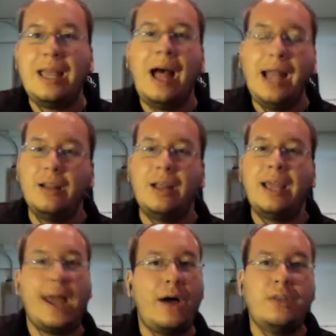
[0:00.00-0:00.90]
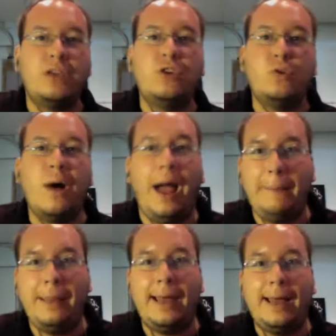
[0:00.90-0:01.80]
Kind of like how the new
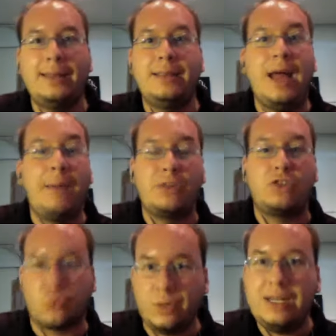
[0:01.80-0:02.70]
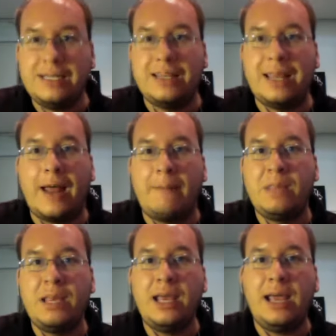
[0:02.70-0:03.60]
iPad, the iPad 3 did
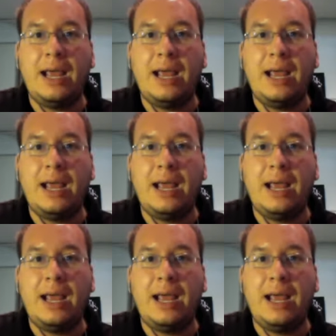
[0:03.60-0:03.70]
that.